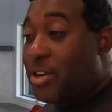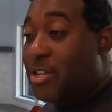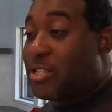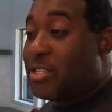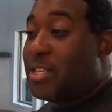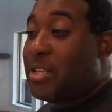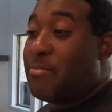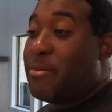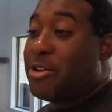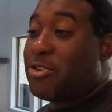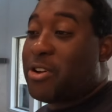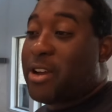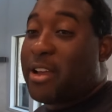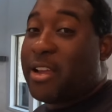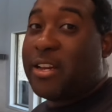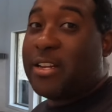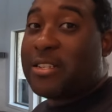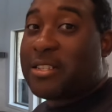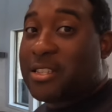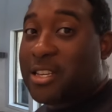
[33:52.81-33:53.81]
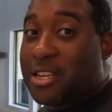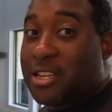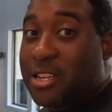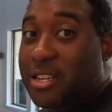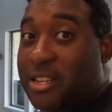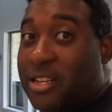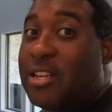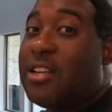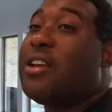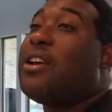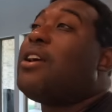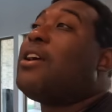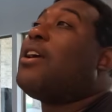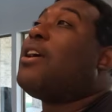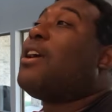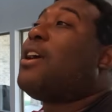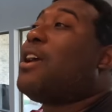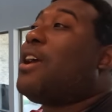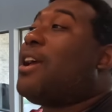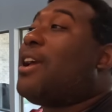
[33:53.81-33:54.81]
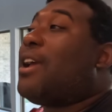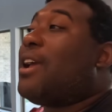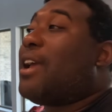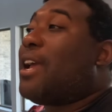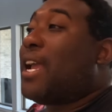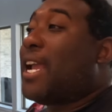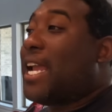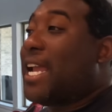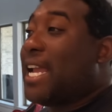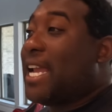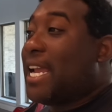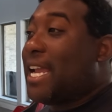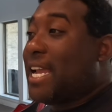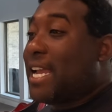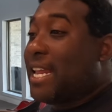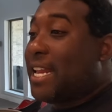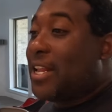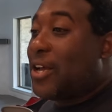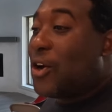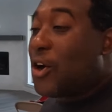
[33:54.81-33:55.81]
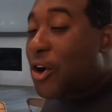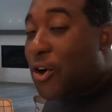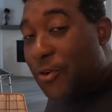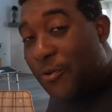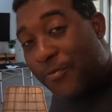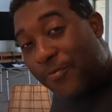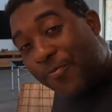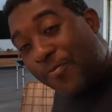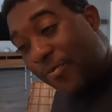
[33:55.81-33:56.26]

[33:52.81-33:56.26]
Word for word: I just need to make sure I hit a stud. And oh,